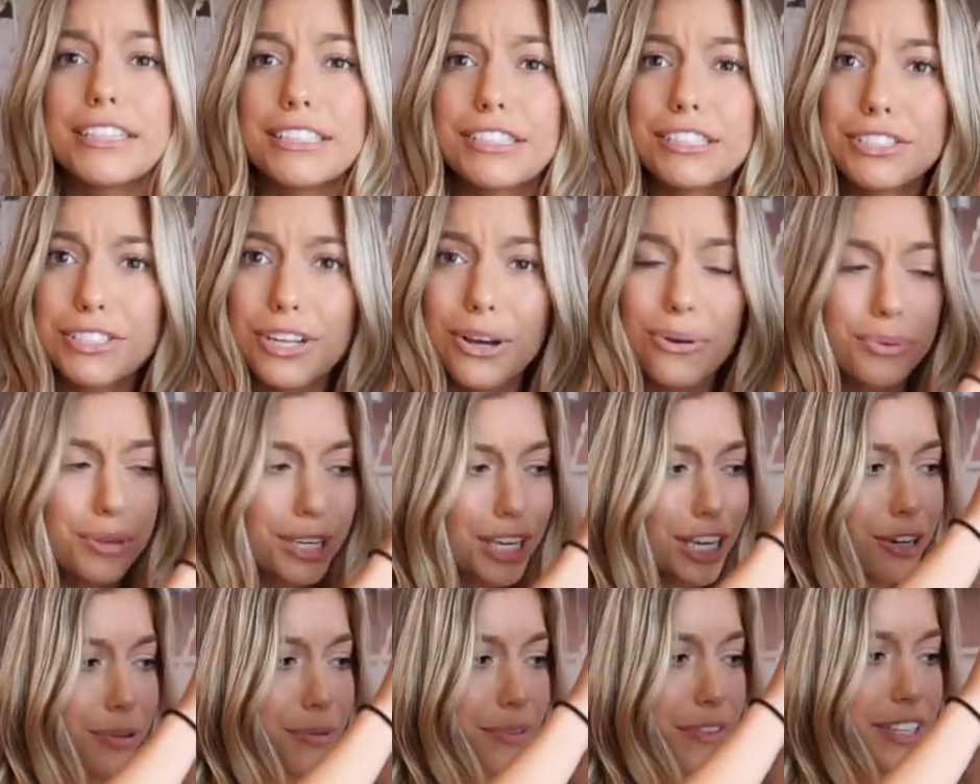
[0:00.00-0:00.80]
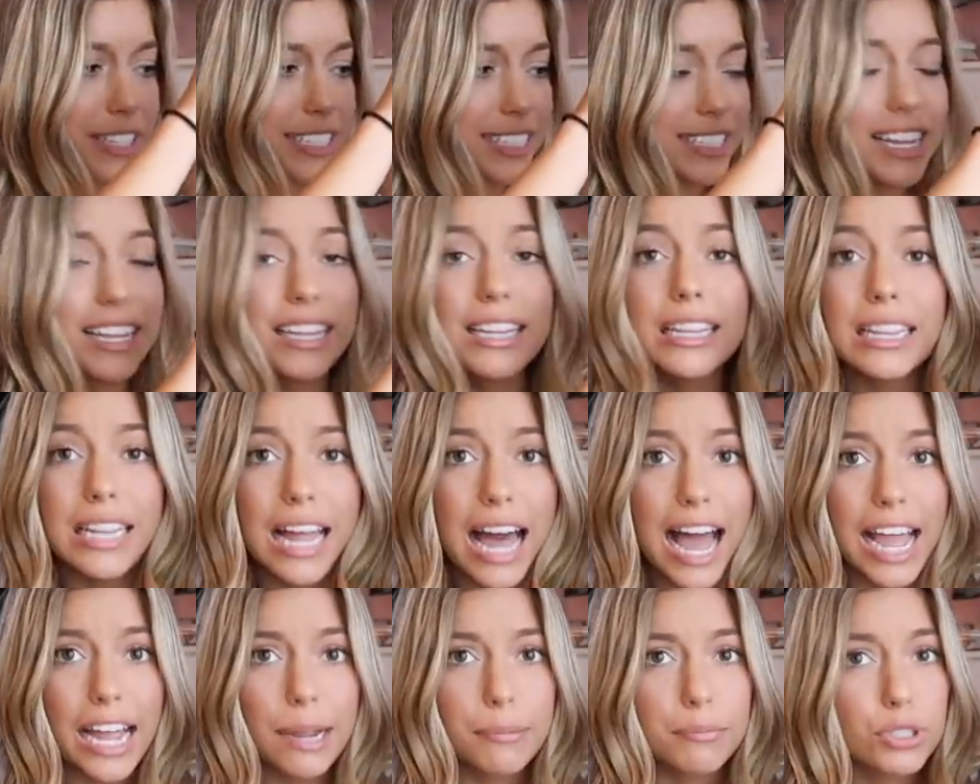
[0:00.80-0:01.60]
This is so cute. This is a
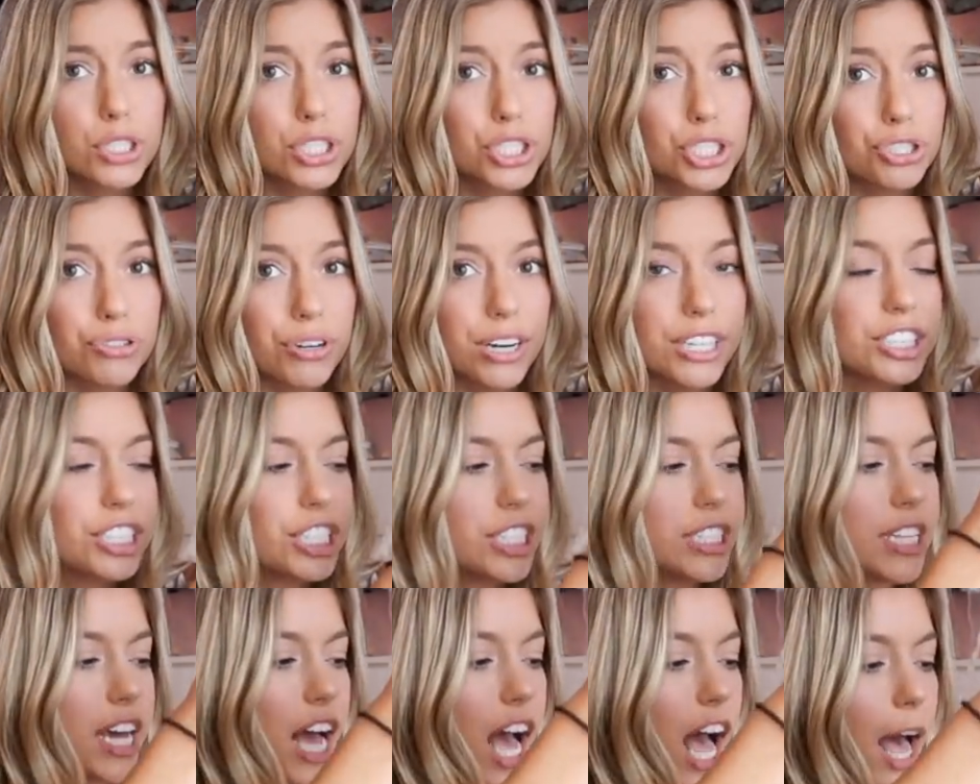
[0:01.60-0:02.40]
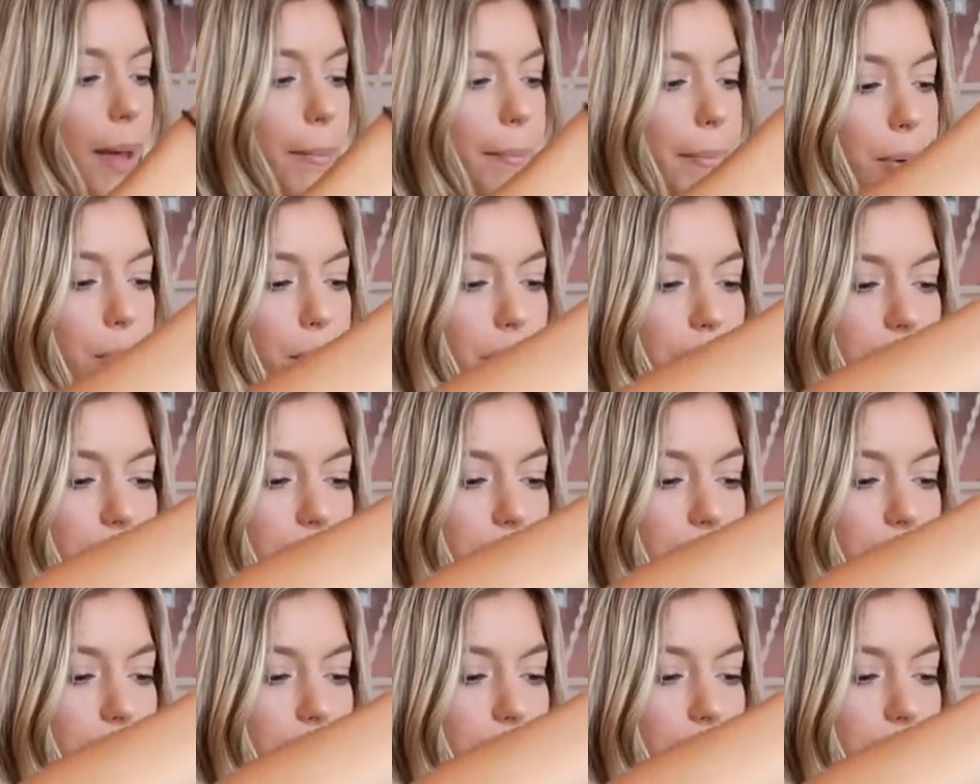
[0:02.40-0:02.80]
lime stretchy top